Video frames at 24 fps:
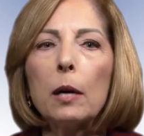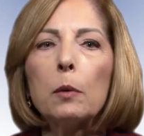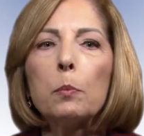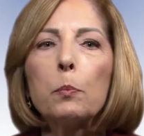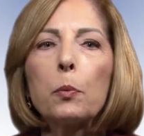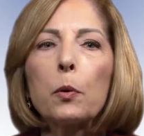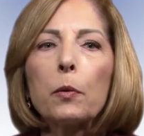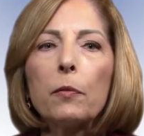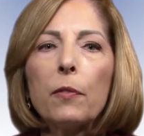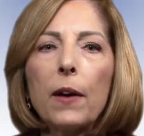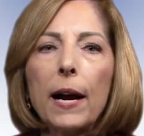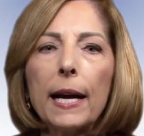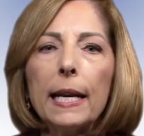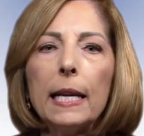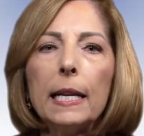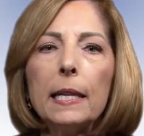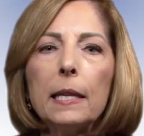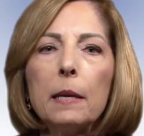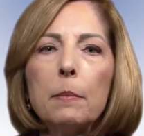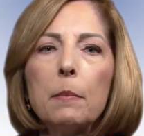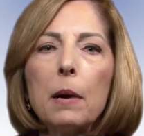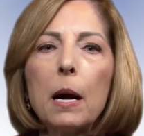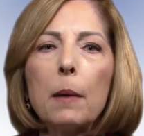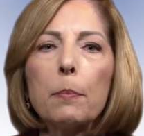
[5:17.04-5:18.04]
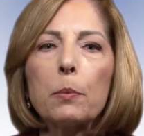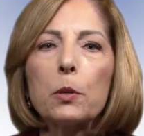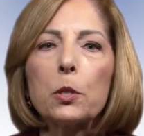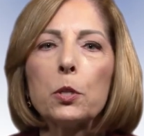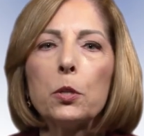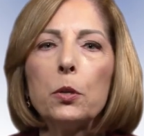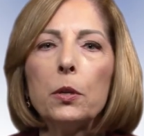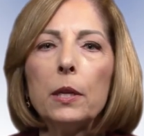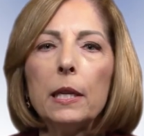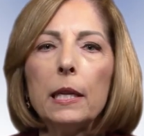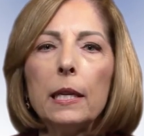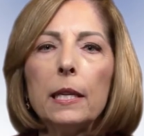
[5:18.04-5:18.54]
providing them
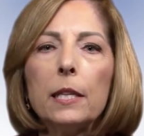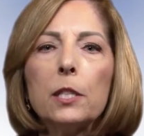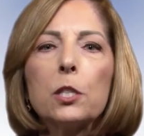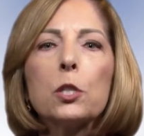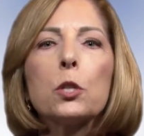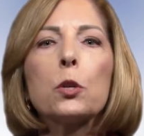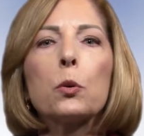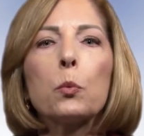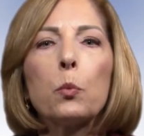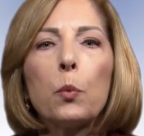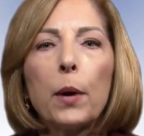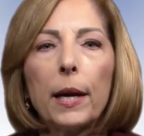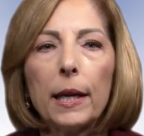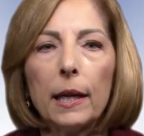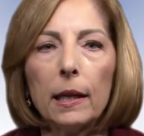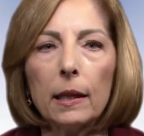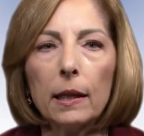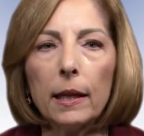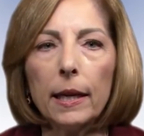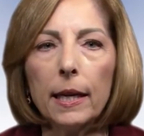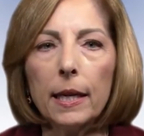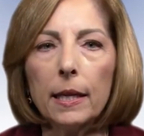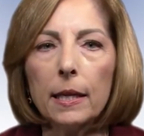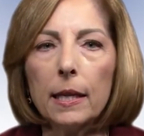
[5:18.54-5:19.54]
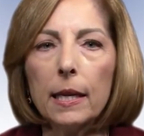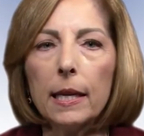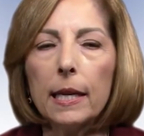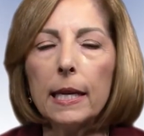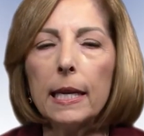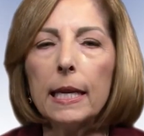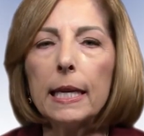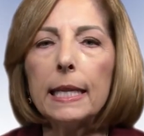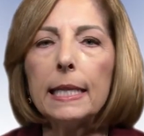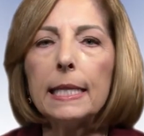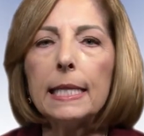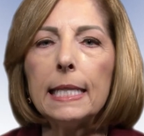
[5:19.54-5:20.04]
opportunities to regulate,
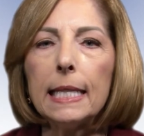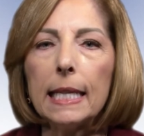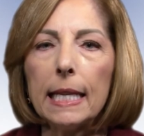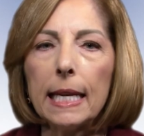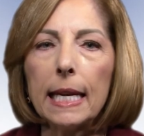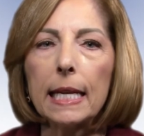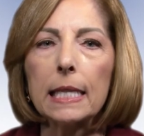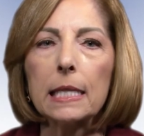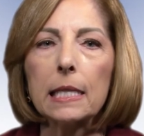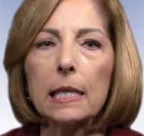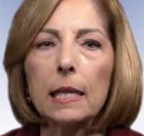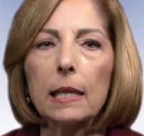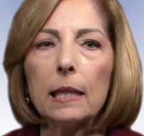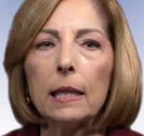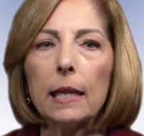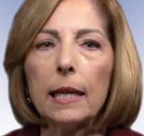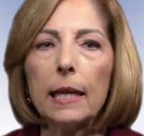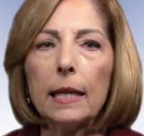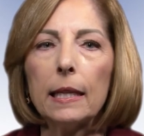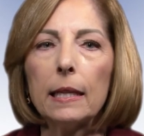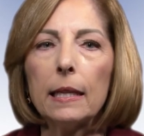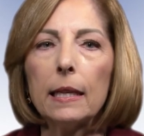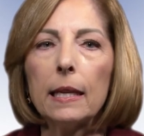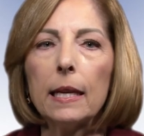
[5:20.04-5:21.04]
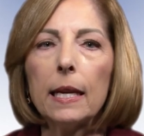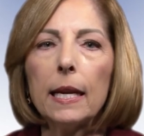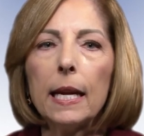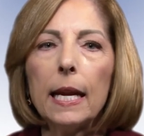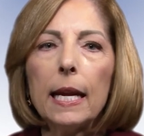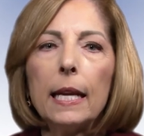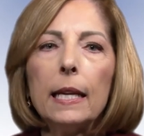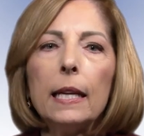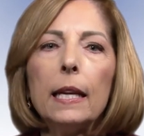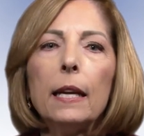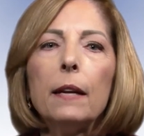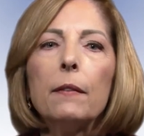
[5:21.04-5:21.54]
de-escalate,
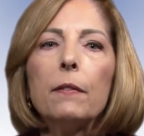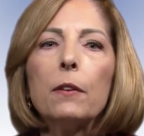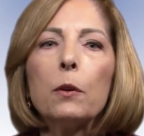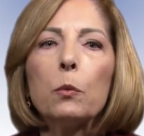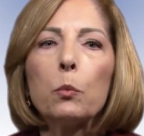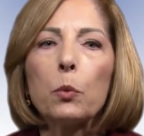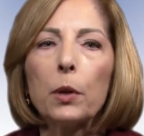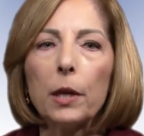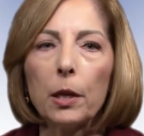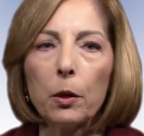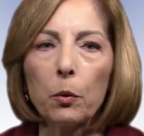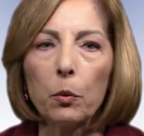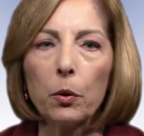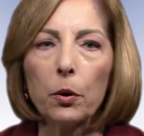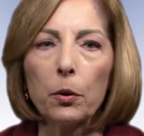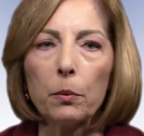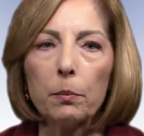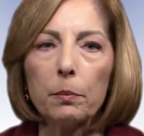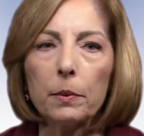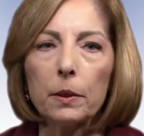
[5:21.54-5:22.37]
and even regroup.